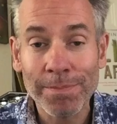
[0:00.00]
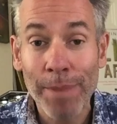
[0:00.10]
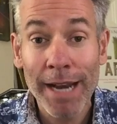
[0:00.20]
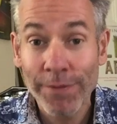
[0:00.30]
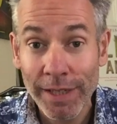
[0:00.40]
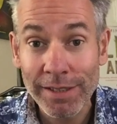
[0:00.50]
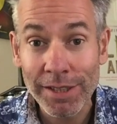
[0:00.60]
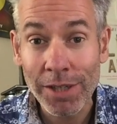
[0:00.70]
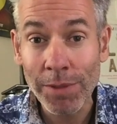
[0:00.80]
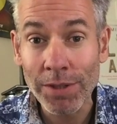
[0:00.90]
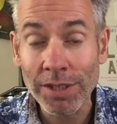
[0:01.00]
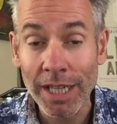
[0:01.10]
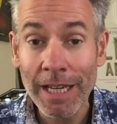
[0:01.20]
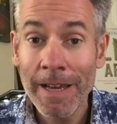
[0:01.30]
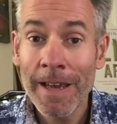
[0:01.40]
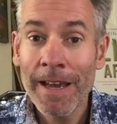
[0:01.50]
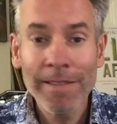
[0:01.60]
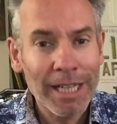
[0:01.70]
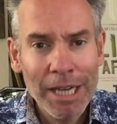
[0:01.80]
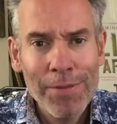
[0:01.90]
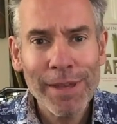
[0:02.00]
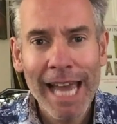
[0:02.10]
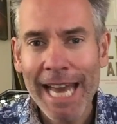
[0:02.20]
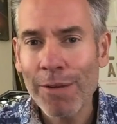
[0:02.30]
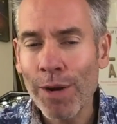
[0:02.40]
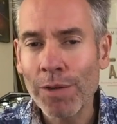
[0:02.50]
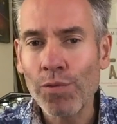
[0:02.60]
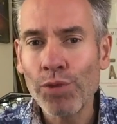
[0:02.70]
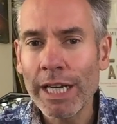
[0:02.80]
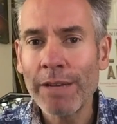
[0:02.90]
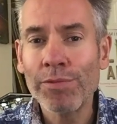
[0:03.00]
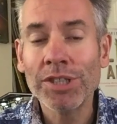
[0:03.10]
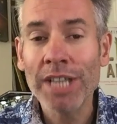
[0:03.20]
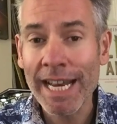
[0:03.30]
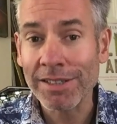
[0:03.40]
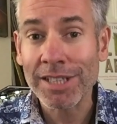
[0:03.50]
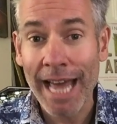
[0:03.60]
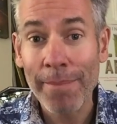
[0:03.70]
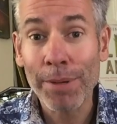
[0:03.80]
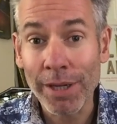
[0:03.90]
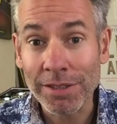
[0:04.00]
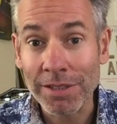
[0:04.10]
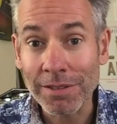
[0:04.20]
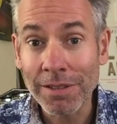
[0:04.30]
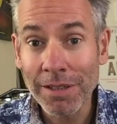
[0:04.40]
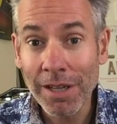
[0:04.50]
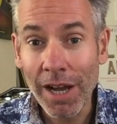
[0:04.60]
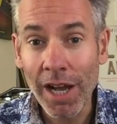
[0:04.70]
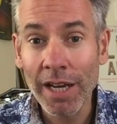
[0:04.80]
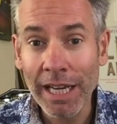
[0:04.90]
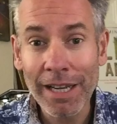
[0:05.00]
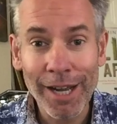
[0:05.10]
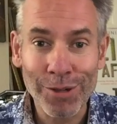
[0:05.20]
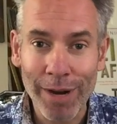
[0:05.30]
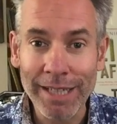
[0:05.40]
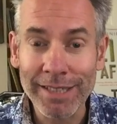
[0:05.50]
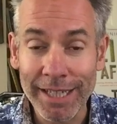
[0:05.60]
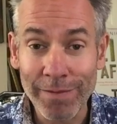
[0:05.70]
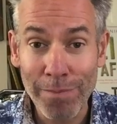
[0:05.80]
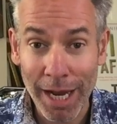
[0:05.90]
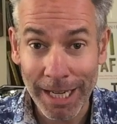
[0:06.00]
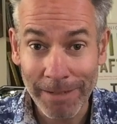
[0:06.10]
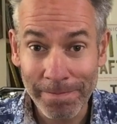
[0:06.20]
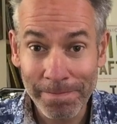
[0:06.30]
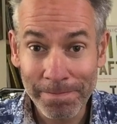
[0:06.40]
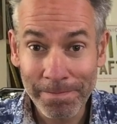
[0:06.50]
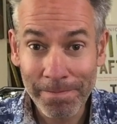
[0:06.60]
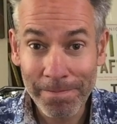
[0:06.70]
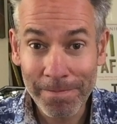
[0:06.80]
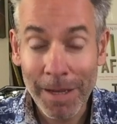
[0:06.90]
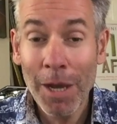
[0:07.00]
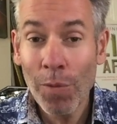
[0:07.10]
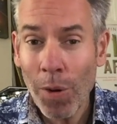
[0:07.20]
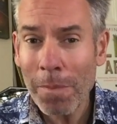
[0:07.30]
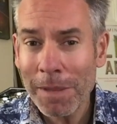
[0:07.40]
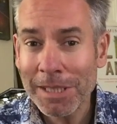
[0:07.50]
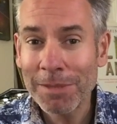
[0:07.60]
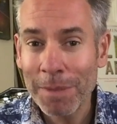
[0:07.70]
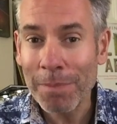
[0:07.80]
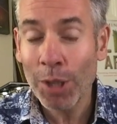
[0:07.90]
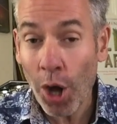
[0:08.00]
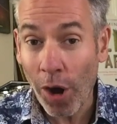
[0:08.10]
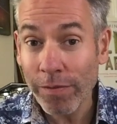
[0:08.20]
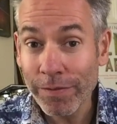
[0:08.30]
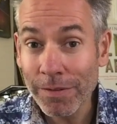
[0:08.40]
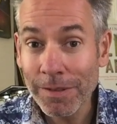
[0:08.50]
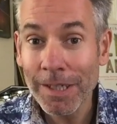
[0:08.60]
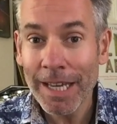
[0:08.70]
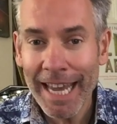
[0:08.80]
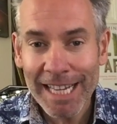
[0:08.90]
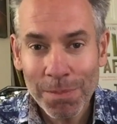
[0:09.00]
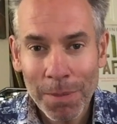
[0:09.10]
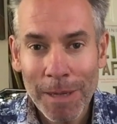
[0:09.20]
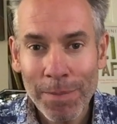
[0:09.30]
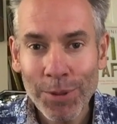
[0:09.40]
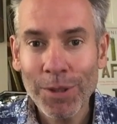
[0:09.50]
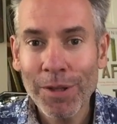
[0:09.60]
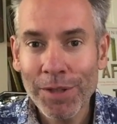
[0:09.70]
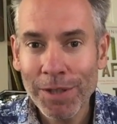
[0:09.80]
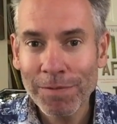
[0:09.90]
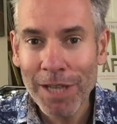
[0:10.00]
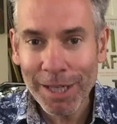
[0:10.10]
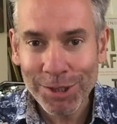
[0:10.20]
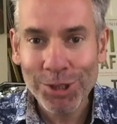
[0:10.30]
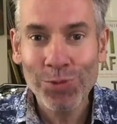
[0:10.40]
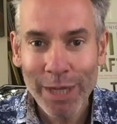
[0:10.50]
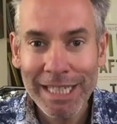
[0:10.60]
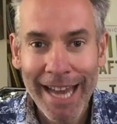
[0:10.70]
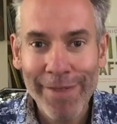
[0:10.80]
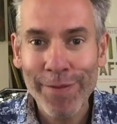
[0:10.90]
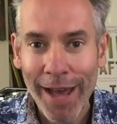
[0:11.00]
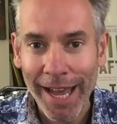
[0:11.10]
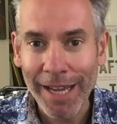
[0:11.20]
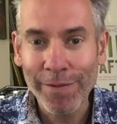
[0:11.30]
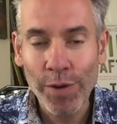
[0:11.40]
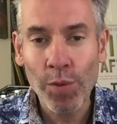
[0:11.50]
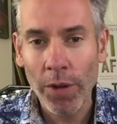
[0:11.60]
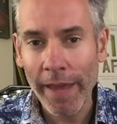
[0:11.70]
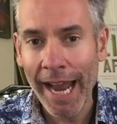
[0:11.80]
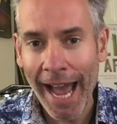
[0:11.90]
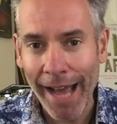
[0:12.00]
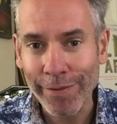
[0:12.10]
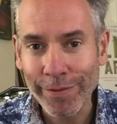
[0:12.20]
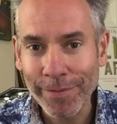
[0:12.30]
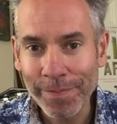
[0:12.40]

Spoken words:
benefit to the community, then I don't think anyone really resents that person earning a great deal of money. What pisses people off is people that have done sweet FA for what they have.